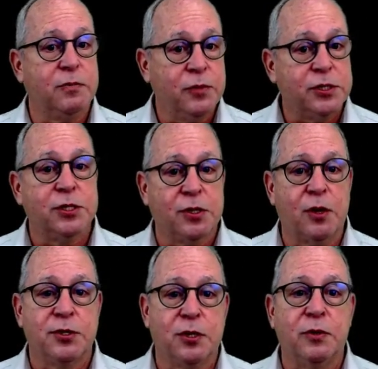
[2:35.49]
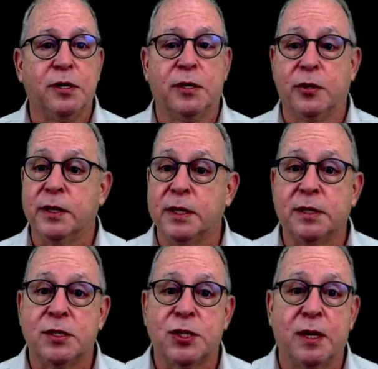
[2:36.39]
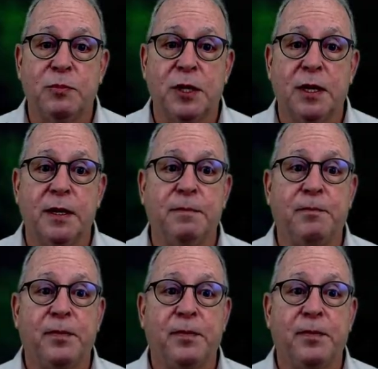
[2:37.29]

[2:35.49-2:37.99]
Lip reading: which is also occurring at the same time.